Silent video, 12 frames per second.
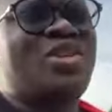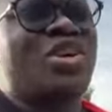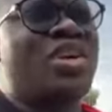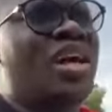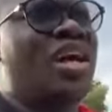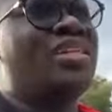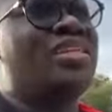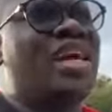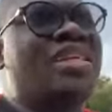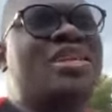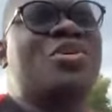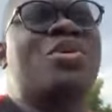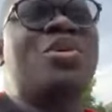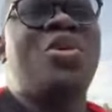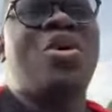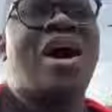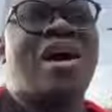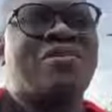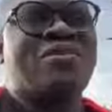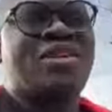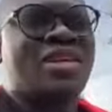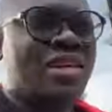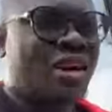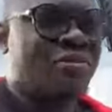That's why in this part of the
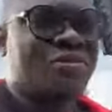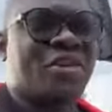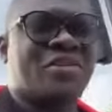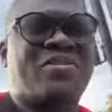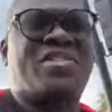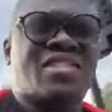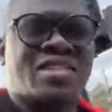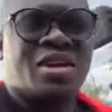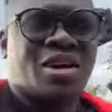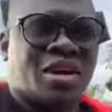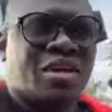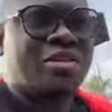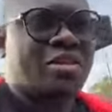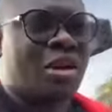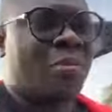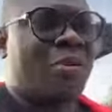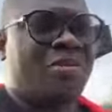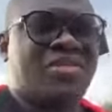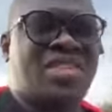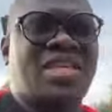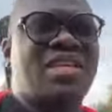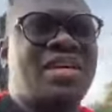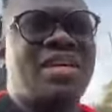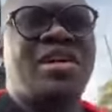world, people are fighting
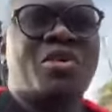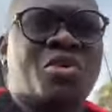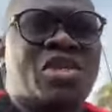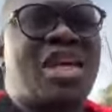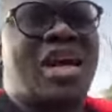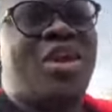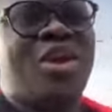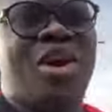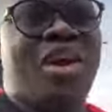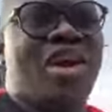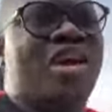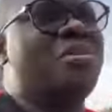each other, yet they will go